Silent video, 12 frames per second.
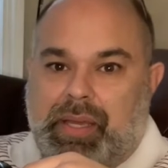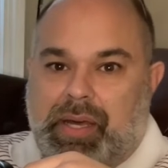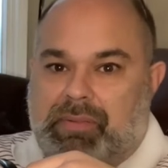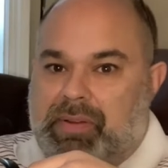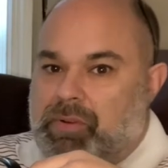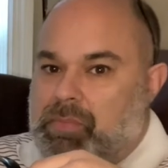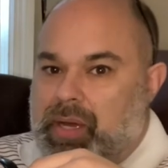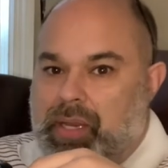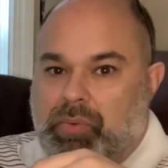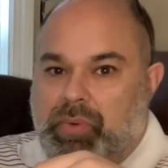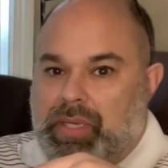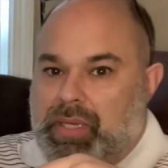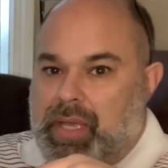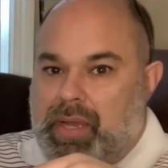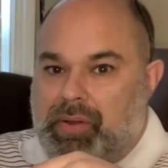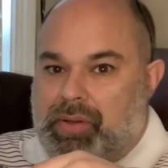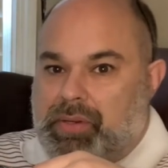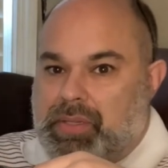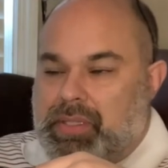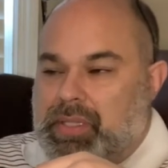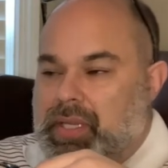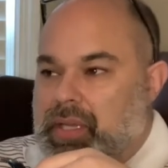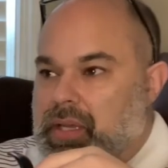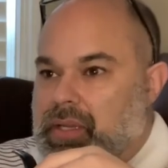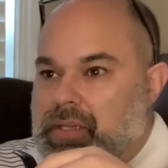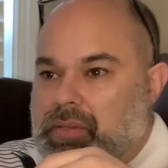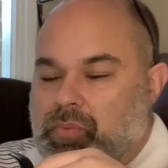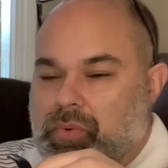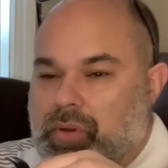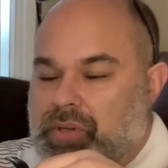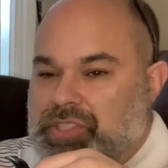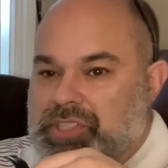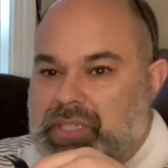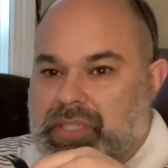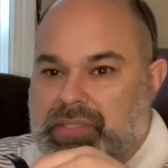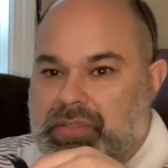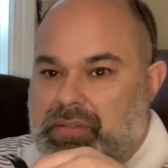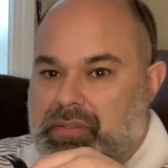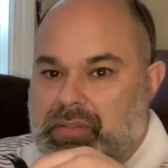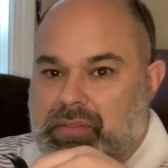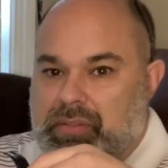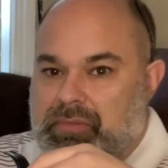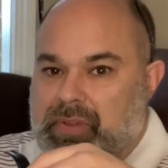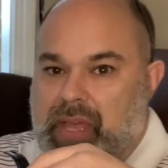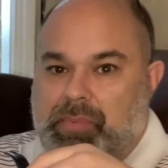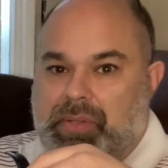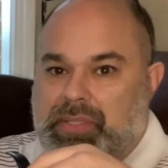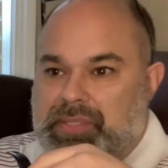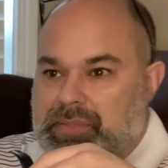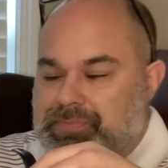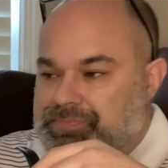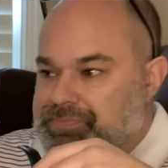of everybody we encountered in London were just fabulous